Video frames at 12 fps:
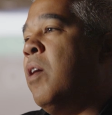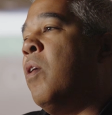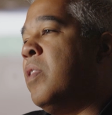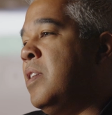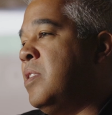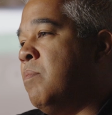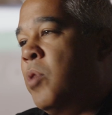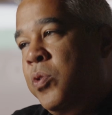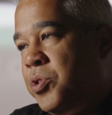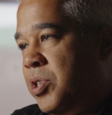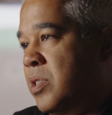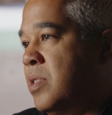all these
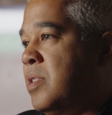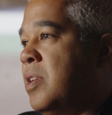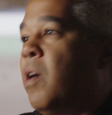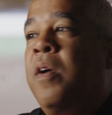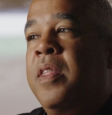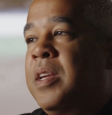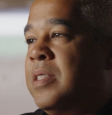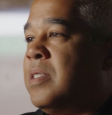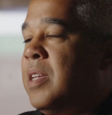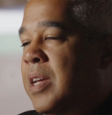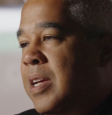emotions and all these